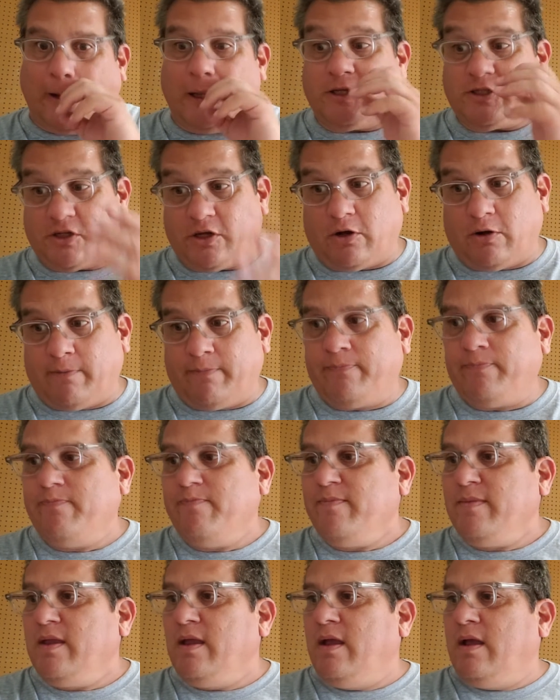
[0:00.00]
So
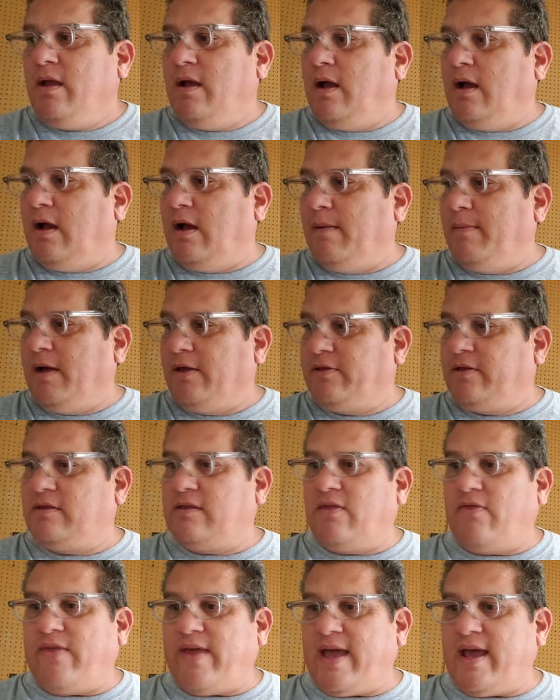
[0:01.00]
other
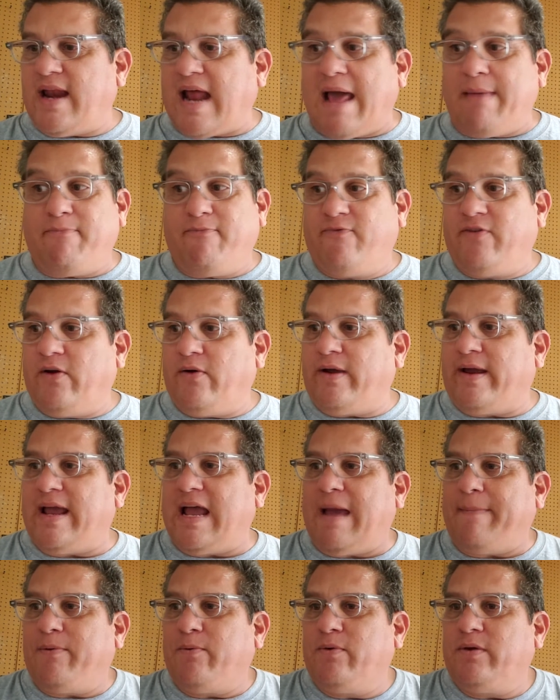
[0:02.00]
than that, I'm very
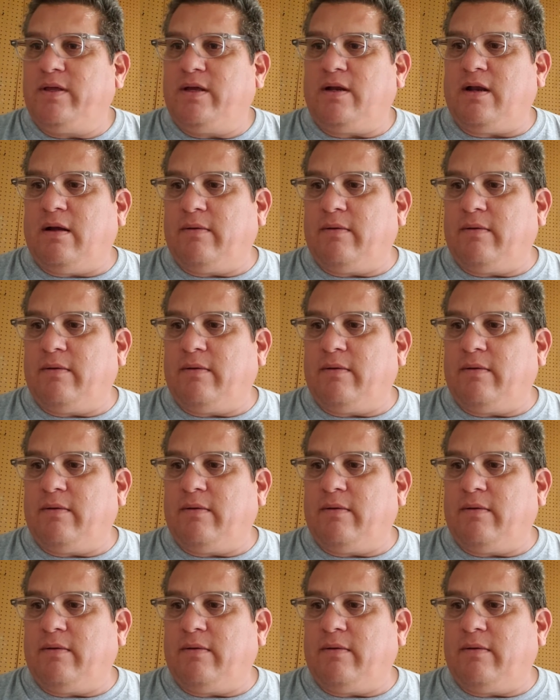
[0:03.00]
happy with it.